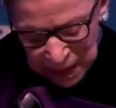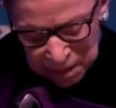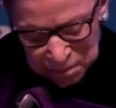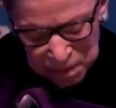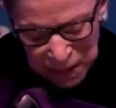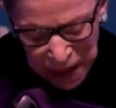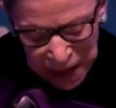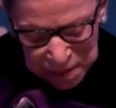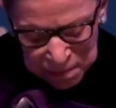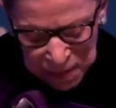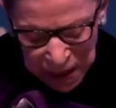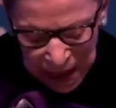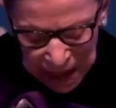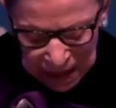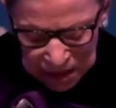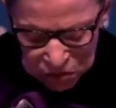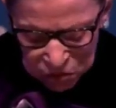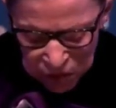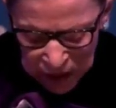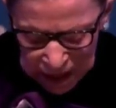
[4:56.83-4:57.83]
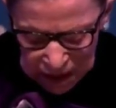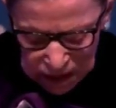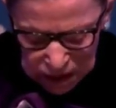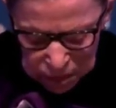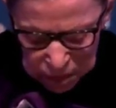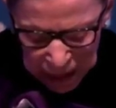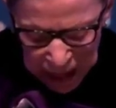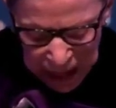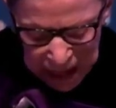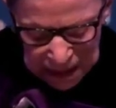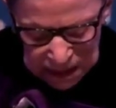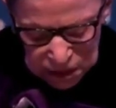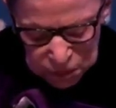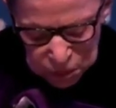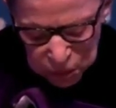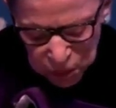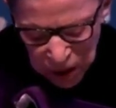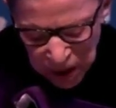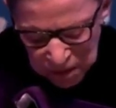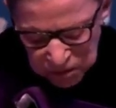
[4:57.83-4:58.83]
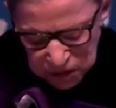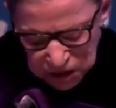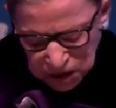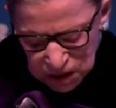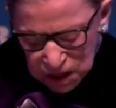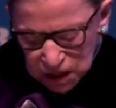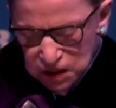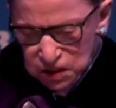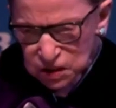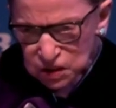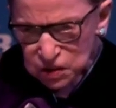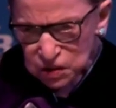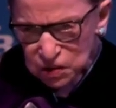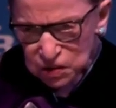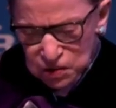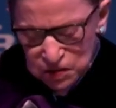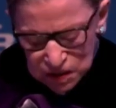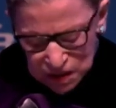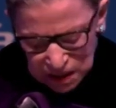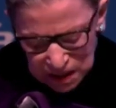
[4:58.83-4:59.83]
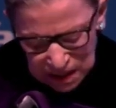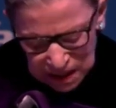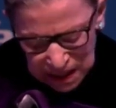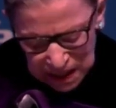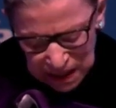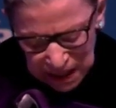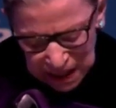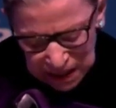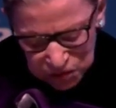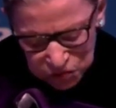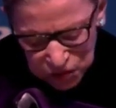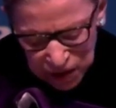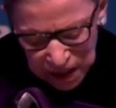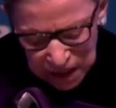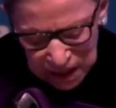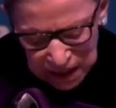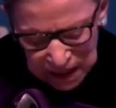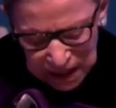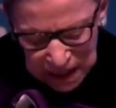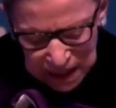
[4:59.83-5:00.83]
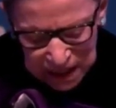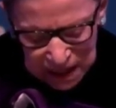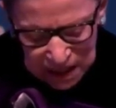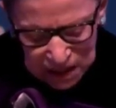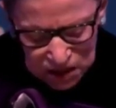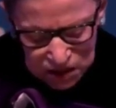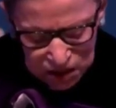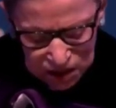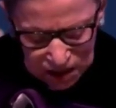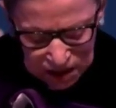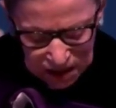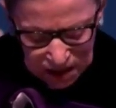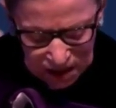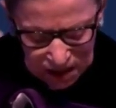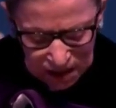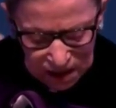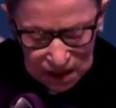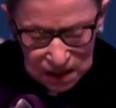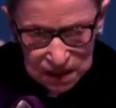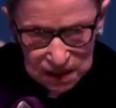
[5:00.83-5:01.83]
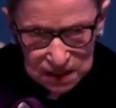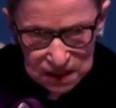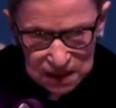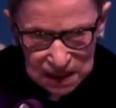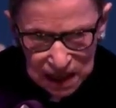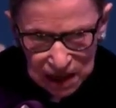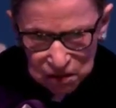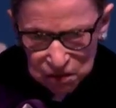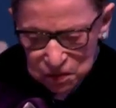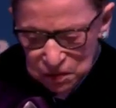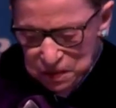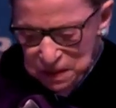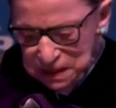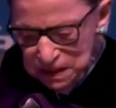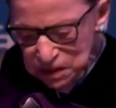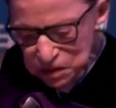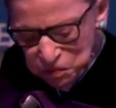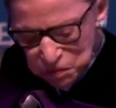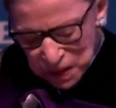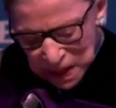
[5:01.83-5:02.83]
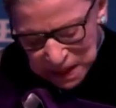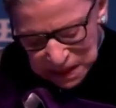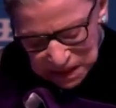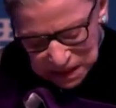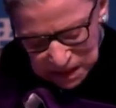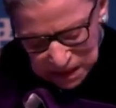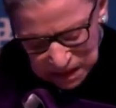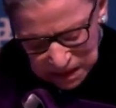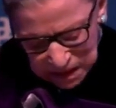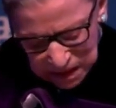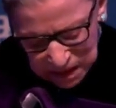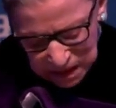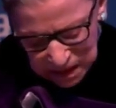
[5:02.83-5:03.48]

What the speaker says: My mind raced past privacy concerns in the electronic age, terrorist threats,